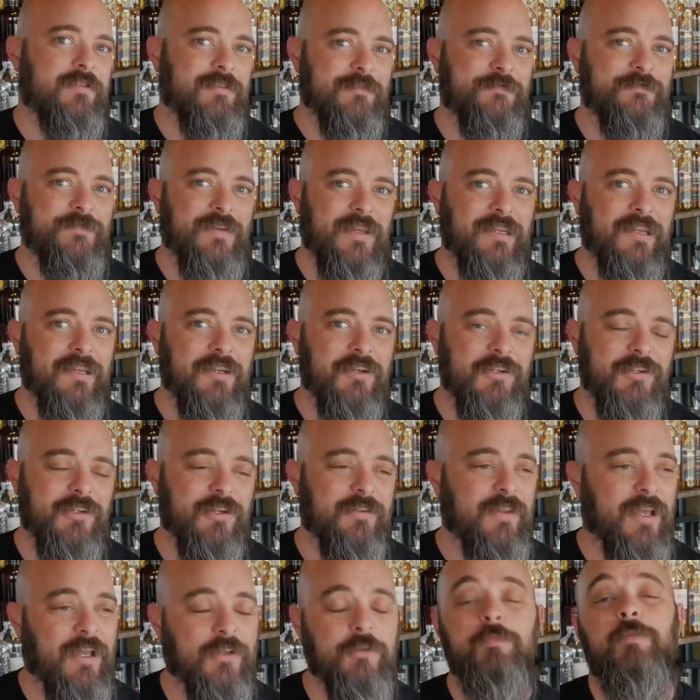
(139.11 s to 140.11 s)
to finish,
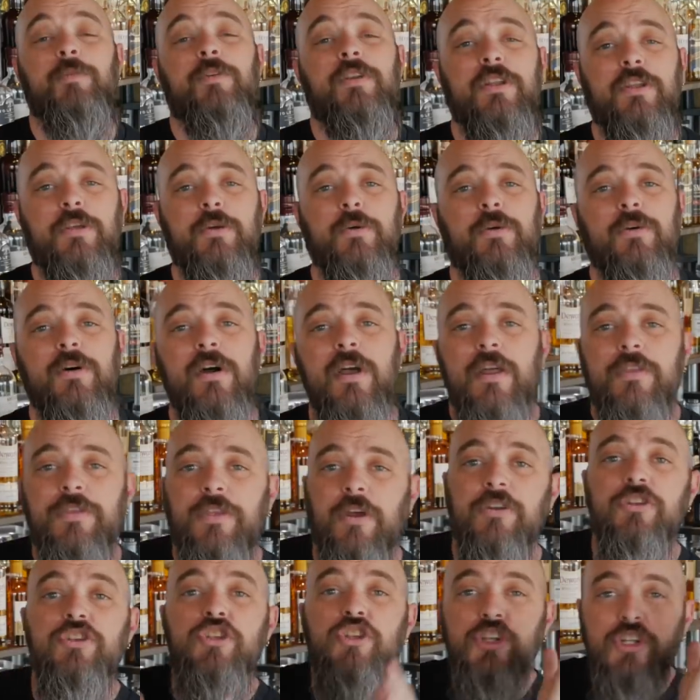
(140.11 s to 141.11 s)
and that's pretty cool.
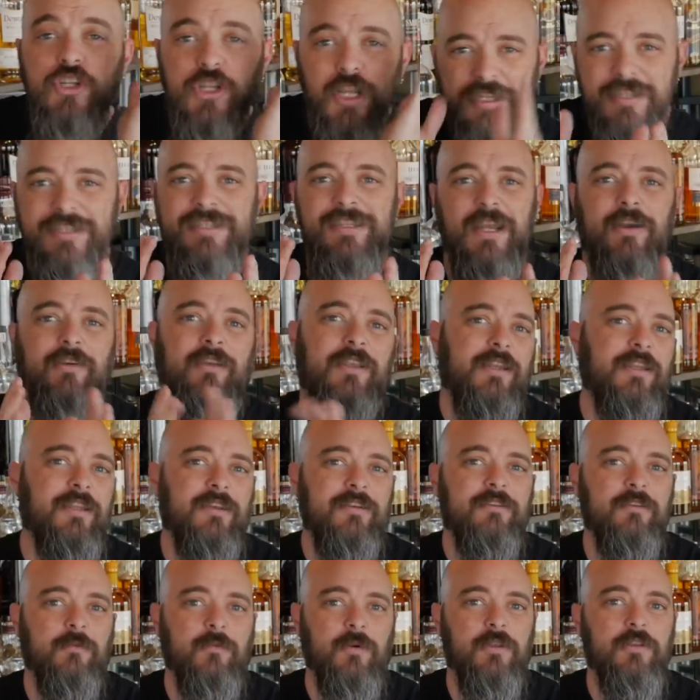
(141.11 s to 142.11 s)
They're just now
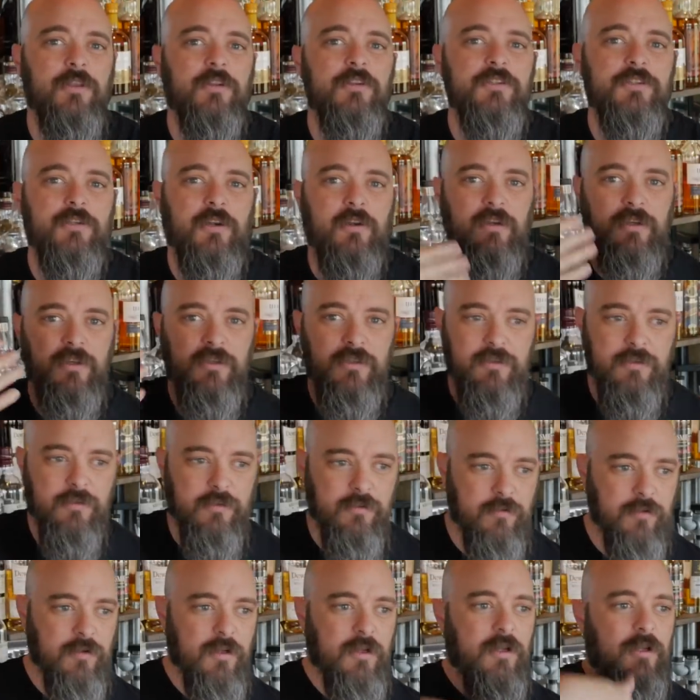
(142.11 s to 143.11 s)
getting to where they're starting
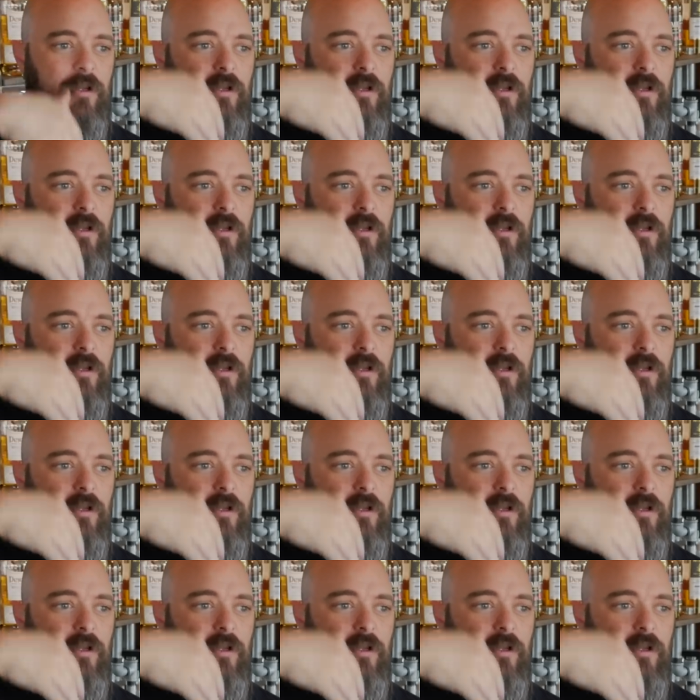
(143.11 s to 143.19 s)
to